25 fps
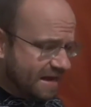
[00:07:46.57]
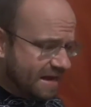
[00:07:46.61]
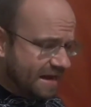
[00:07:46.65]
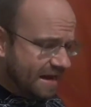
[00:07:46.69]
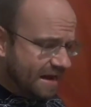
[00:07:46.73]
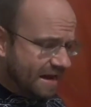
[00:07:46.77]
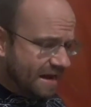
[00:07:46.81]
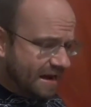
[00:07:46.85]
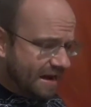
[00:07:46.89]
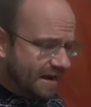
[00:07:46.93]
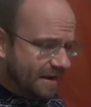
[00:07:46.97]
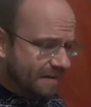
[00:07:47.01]

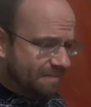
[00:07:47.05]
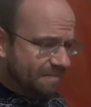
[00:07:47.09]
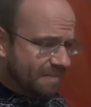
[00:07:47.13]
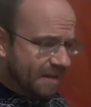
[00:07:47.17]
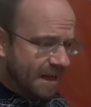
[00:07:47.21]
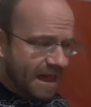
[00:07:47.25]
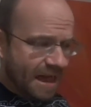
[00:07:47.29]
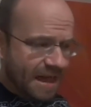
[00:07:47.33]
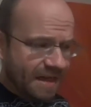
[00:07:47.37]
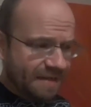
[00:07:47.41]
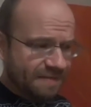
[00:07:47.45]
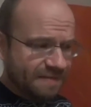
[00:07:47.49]

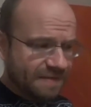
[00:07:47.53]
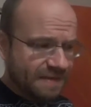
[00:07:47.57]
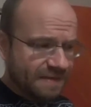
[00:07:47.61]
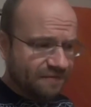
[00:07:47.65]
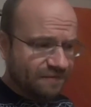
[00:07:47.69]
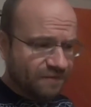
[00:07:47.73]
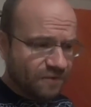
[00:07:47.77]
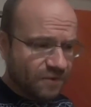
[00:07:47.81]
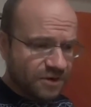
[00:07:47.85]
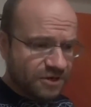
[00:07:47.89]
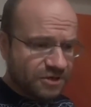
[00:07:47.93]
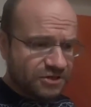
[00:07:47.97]
and the
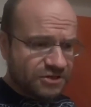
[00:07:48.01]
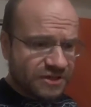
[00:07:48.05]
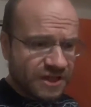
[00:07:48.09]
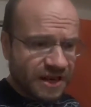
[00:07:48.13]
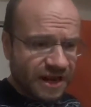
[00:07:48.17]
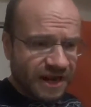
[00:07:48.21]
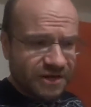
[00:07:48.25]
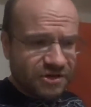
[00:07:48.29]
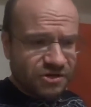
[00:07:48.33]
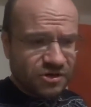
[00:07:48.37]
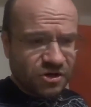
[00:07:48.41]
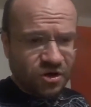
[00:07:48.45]
footage that
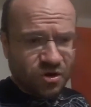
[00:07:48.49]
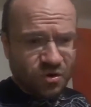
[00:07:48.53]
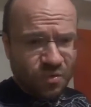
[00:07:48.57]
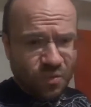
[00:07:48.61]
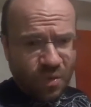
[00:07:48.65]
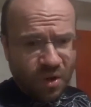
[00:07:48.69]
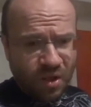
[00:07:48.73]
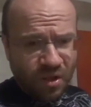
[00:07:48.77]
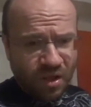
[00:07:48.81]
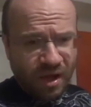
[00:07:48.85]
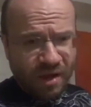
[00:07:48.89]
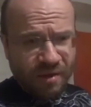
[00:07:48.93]
I took
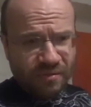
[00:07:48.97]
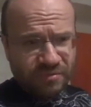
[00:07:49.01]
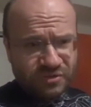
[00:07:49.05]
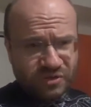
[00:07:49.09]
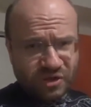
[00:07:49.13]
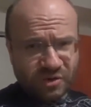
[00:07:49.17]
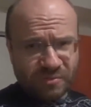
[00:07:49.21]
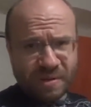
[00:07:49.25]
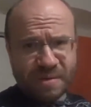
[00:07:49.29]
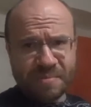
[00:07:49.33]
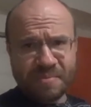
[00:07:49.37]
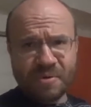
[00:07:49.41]
while I was
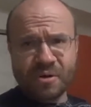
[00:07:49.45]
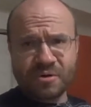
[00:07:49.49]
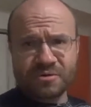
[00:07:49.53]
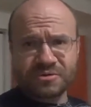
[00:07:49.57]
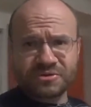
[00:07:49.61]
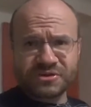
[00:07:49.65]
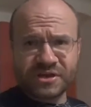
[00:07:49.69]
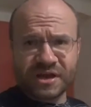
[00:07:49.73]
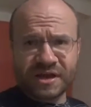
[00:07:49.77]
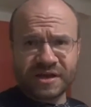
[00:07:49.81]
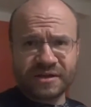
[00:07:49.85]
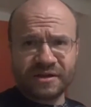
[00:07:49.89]
on my
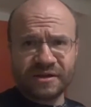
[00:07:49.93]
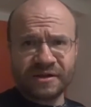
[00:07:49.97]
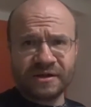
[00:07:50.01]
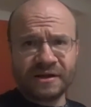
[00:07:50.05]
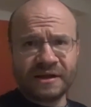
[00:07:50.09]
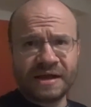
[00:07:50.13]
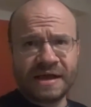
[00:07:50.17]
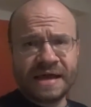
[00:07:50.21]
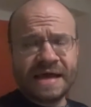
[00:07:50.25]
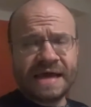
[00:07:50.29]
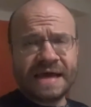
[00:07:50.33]
motorcycle